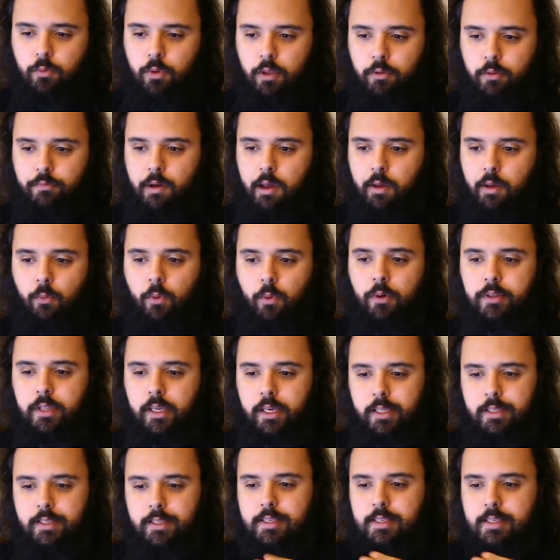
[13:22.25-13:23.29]
if I want, I
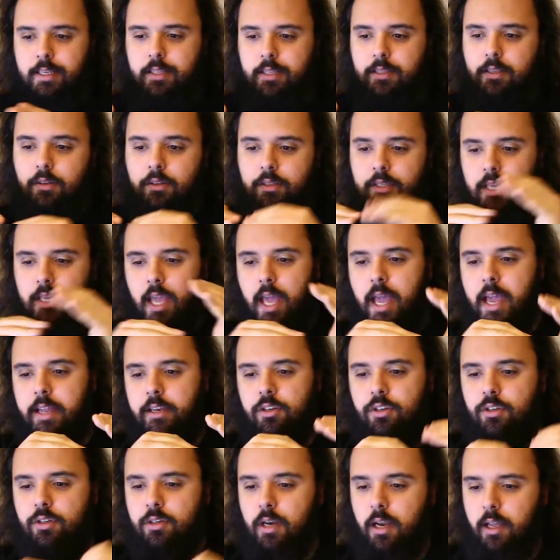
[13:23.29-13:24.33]
can sit on the
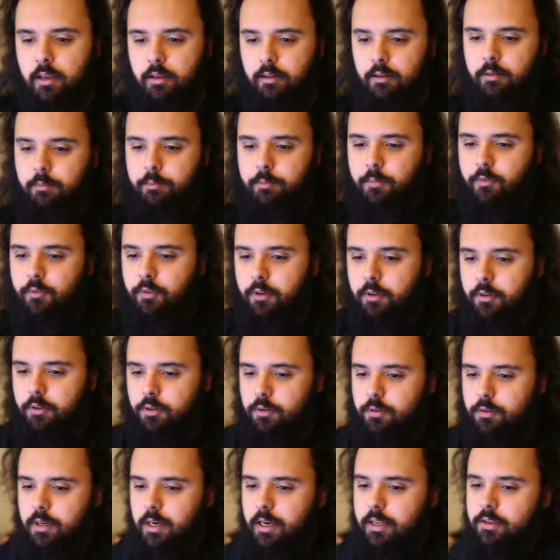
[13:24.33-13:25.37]
edge. Like,
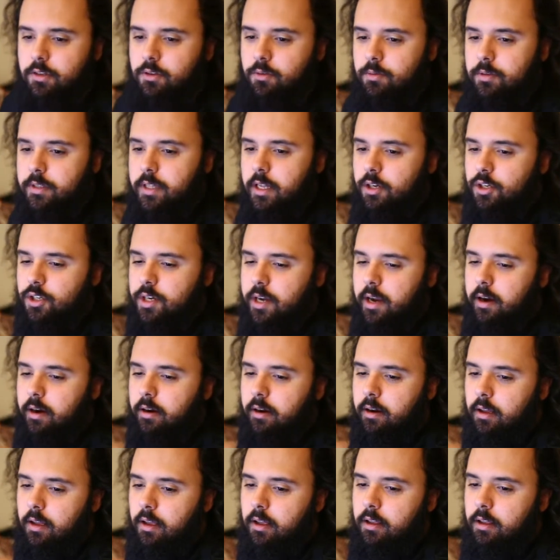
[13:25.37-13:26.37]
let's use that chair.